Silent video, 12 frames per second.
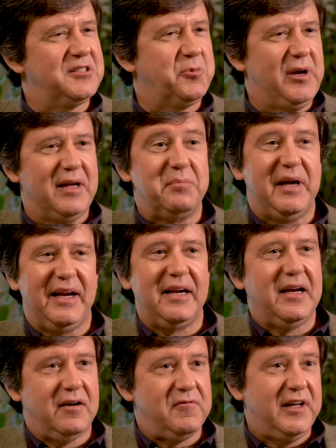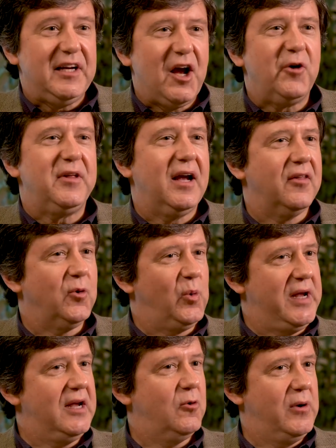as we admitted in a video the other
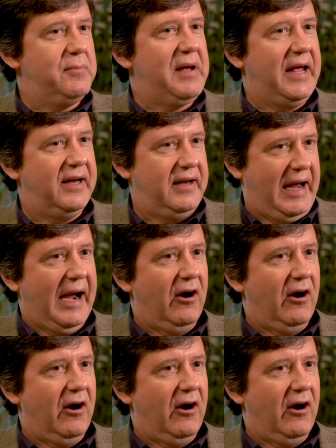week, we made an